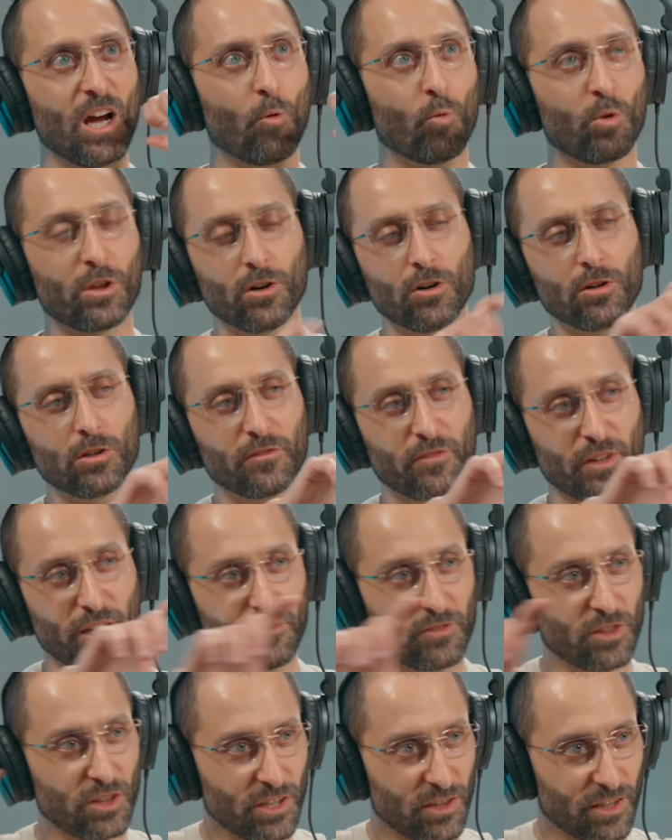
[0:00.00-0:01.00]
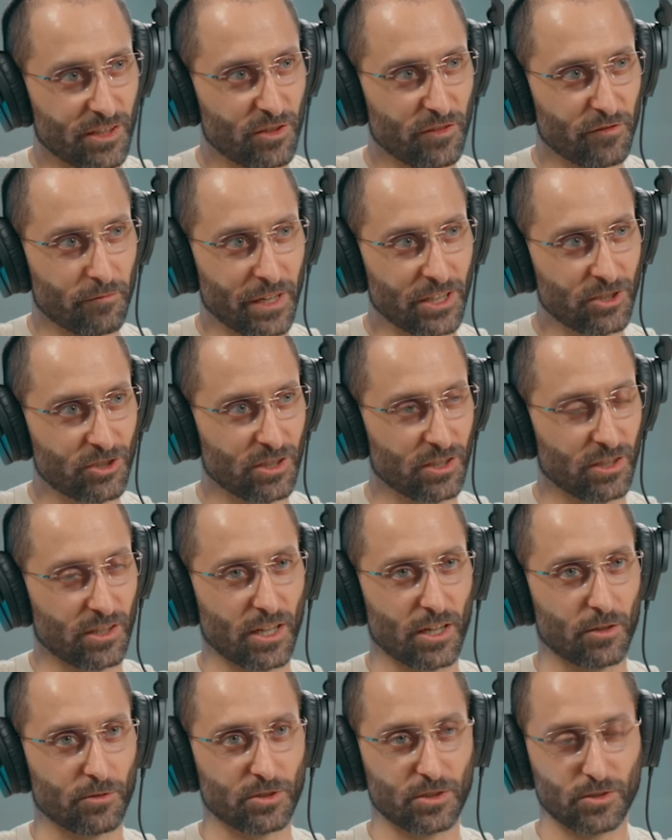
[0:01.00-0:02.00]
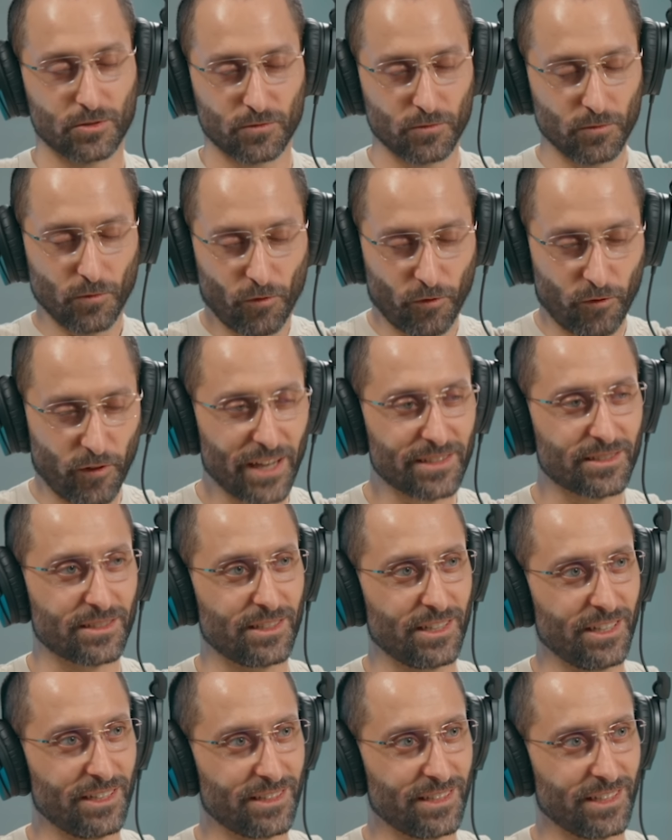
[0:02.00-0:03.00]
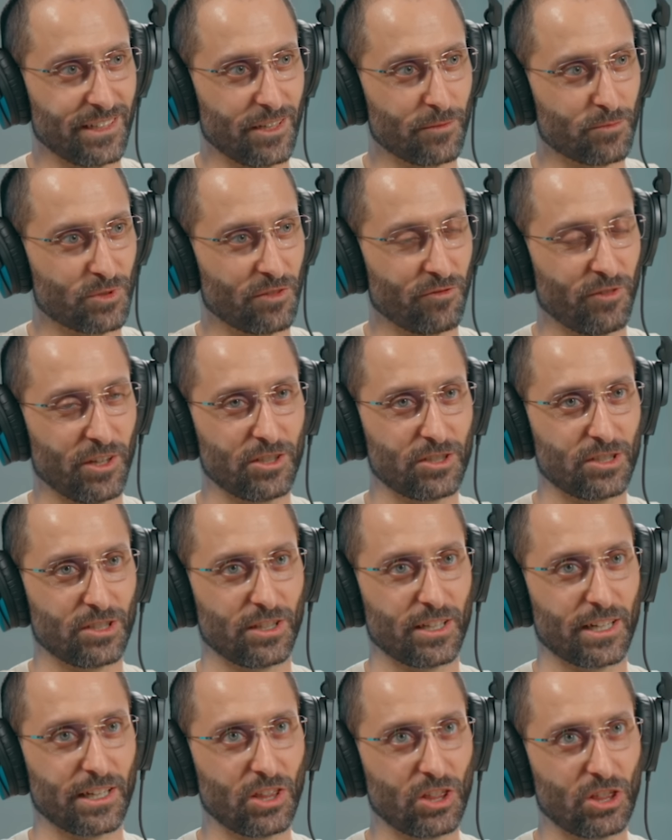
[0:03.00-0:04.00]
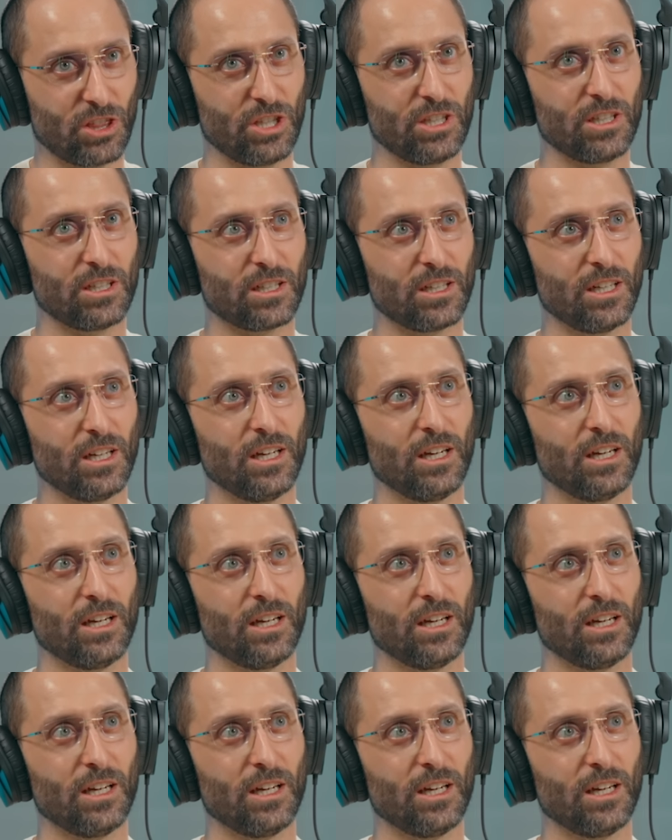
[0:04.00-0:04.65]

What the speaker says: with all of everything that you've mentioned now, which is fascinating observation that I think